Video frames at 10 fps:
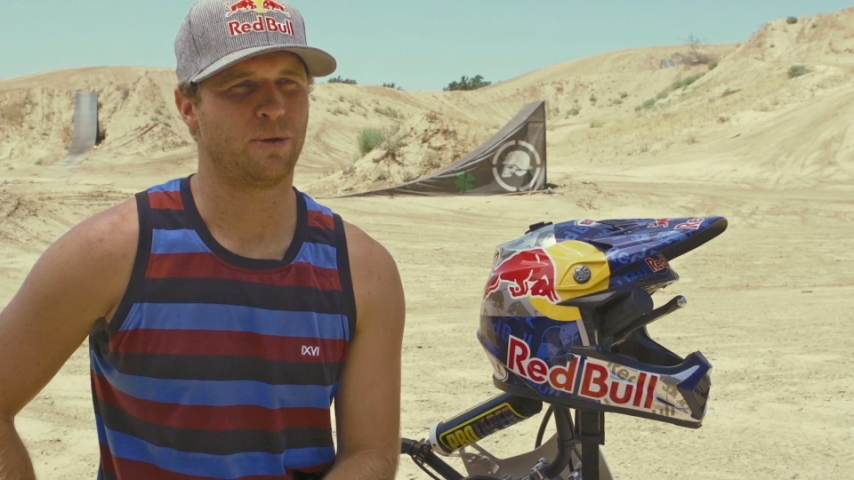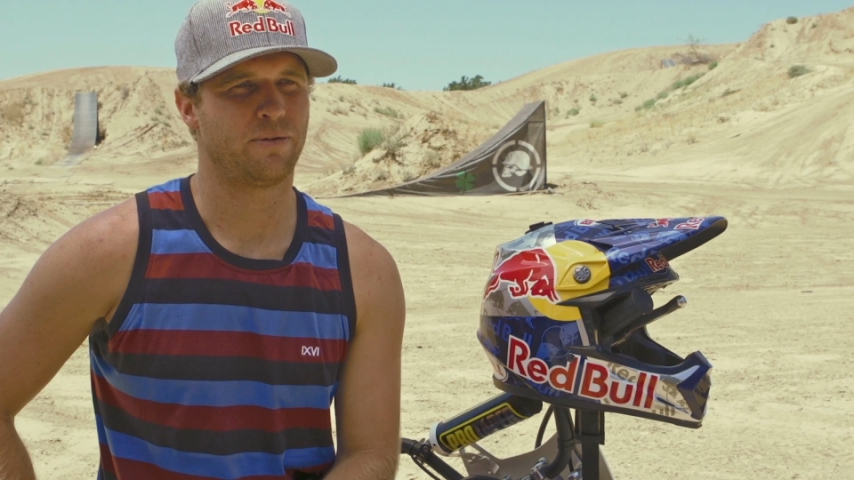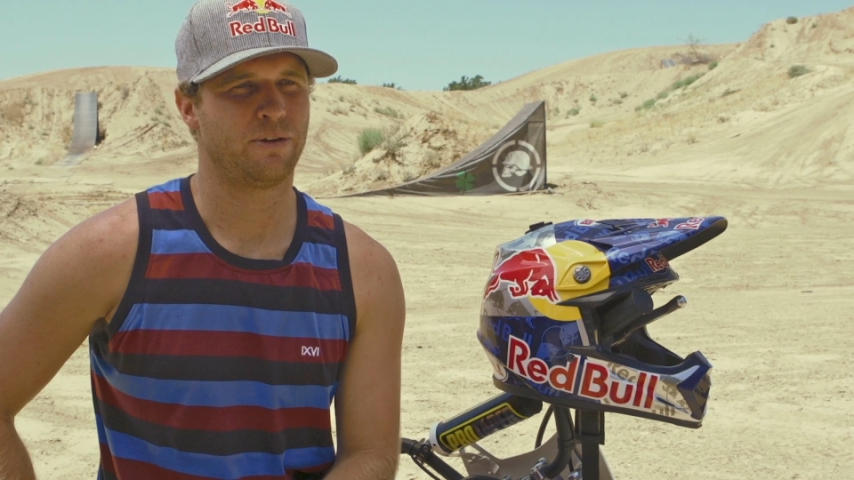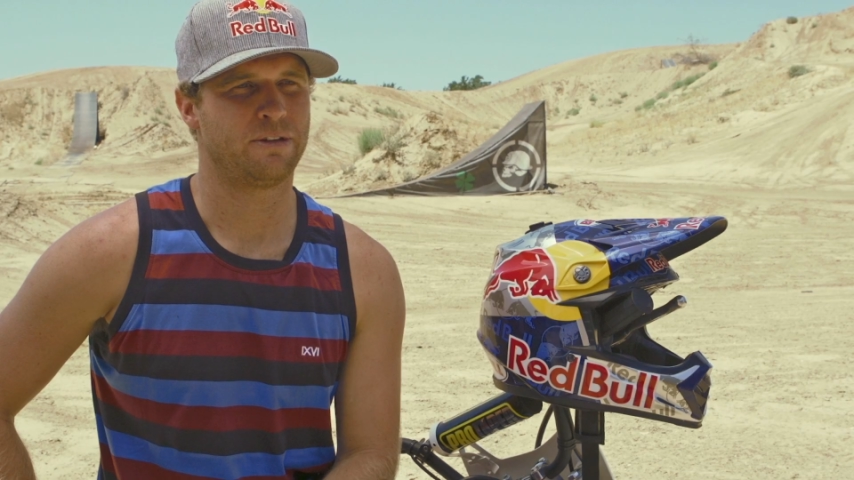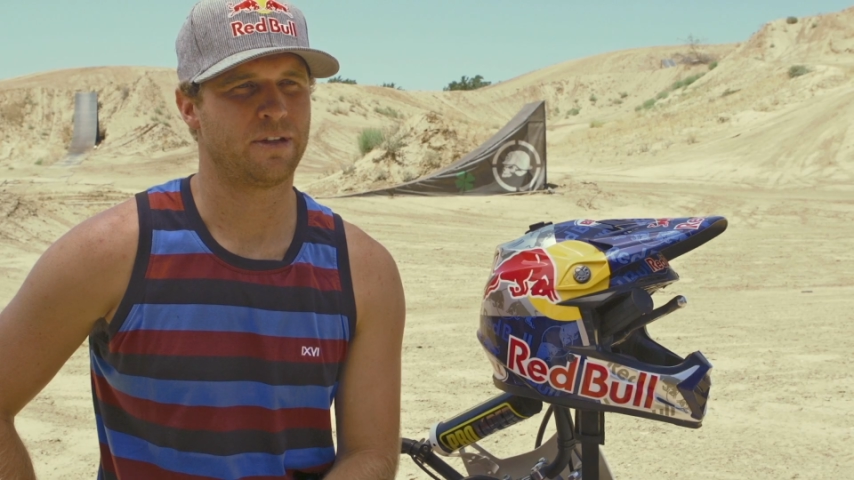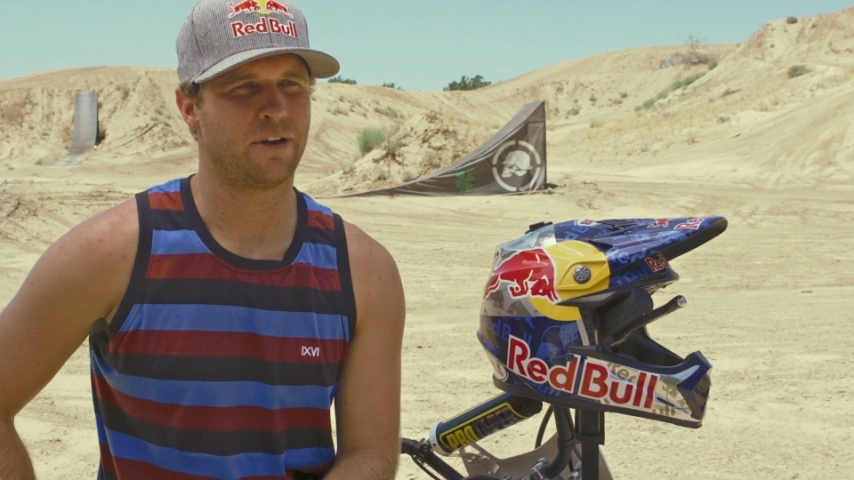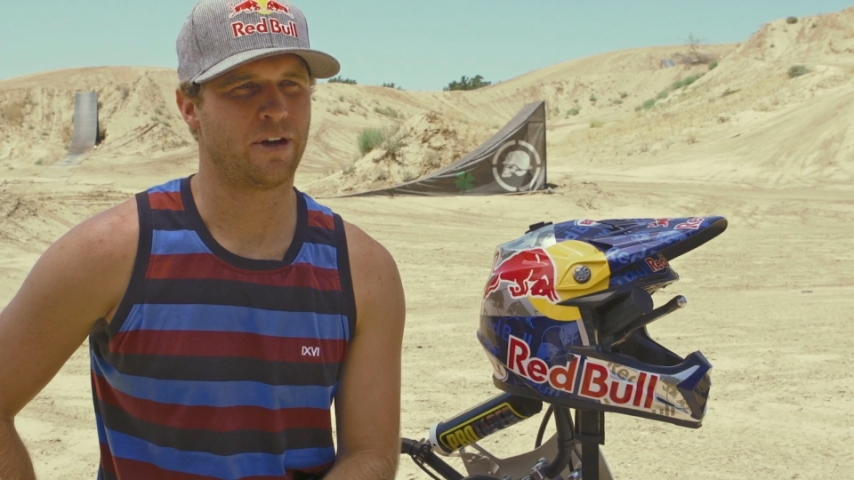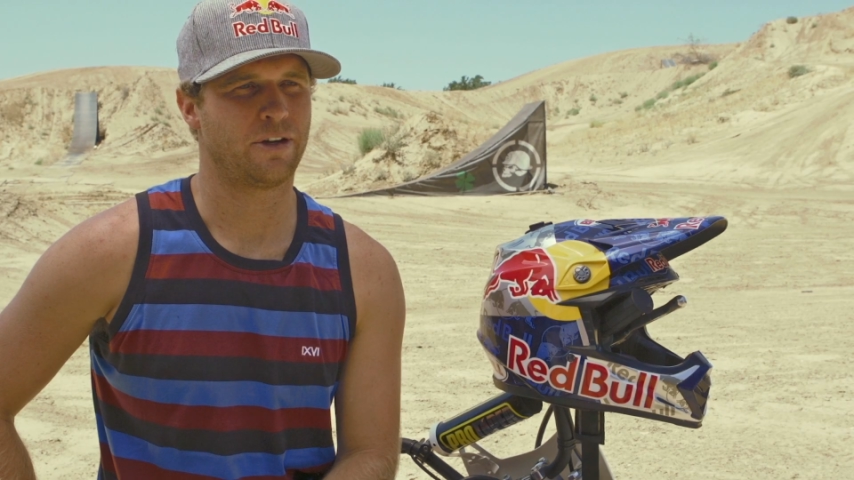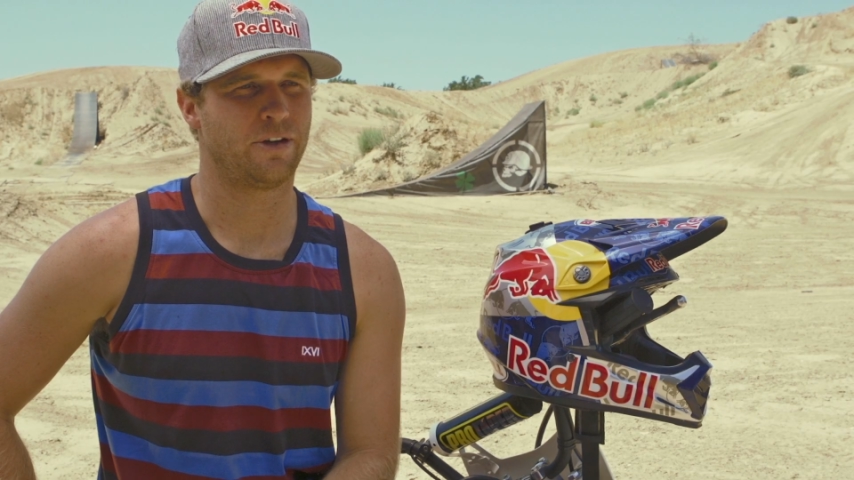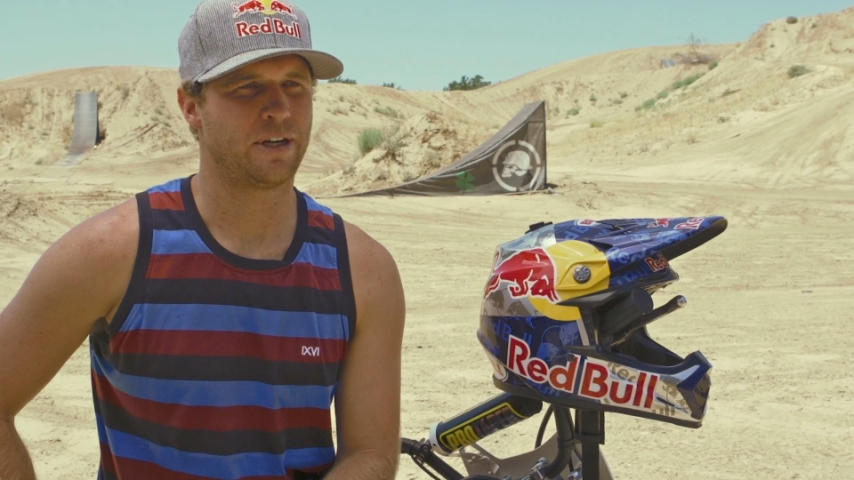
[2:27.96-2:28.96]
to be a freestyle
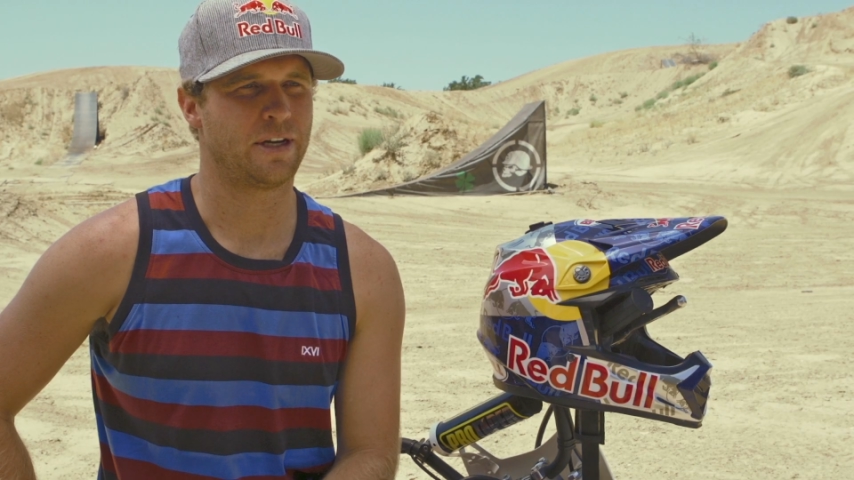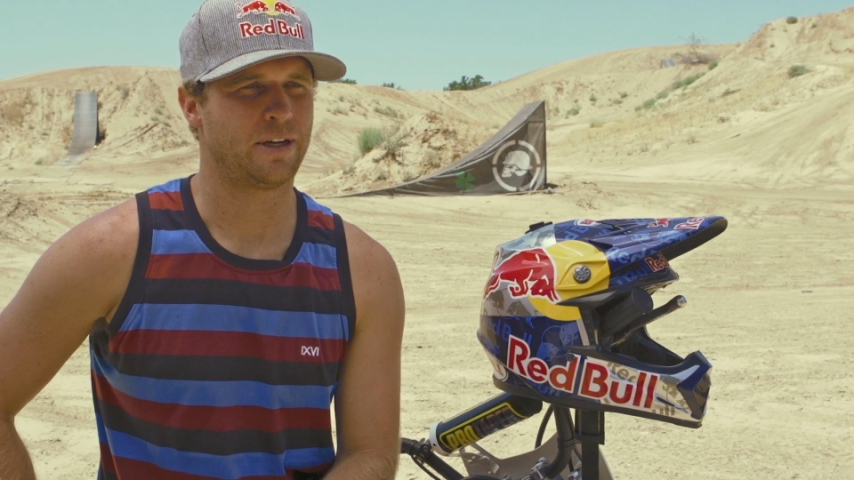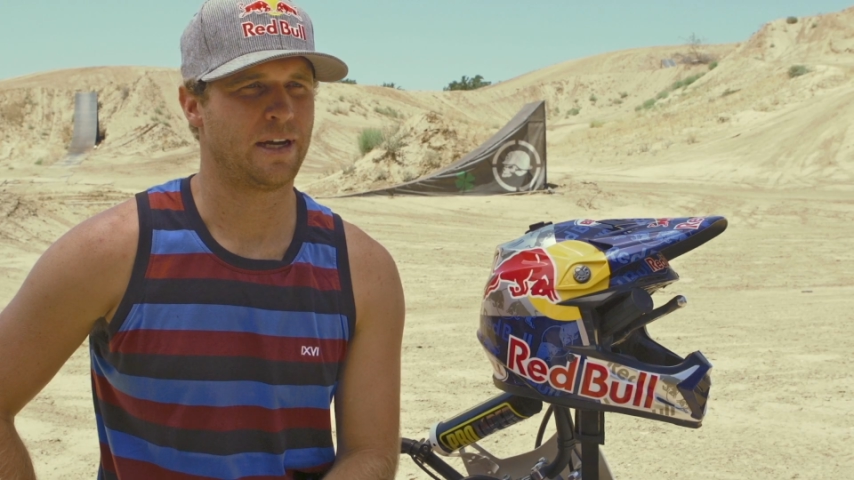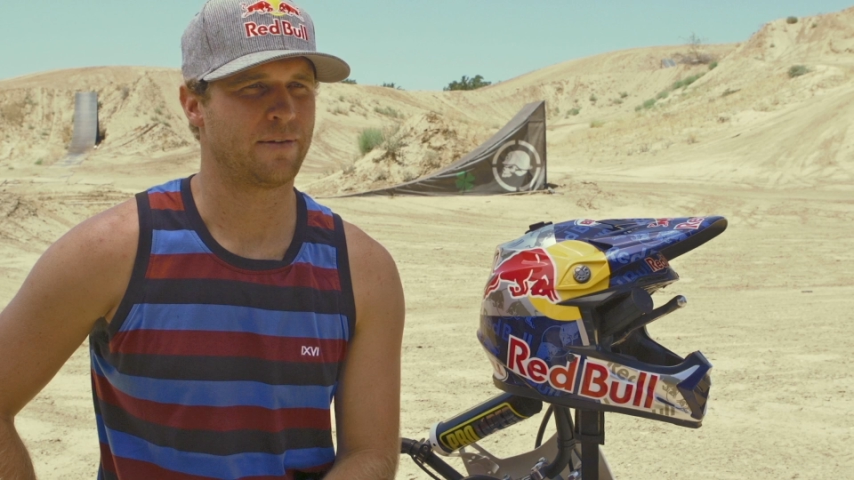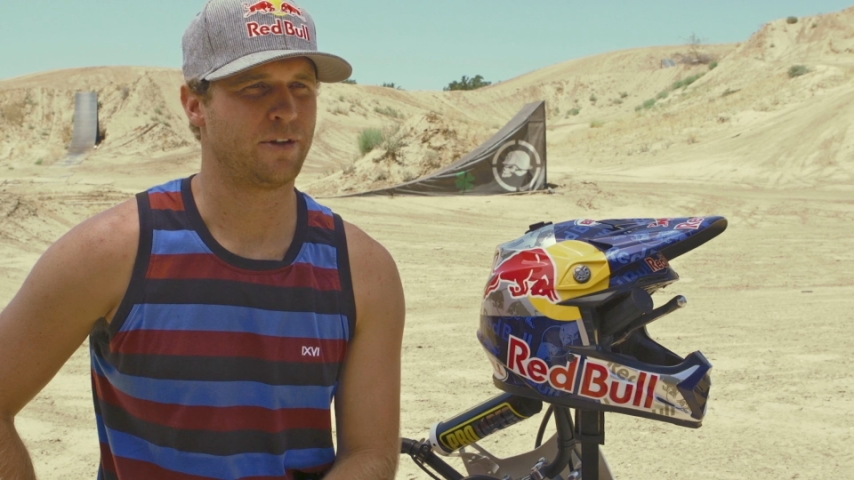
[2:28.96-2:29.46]
rider, you kind of have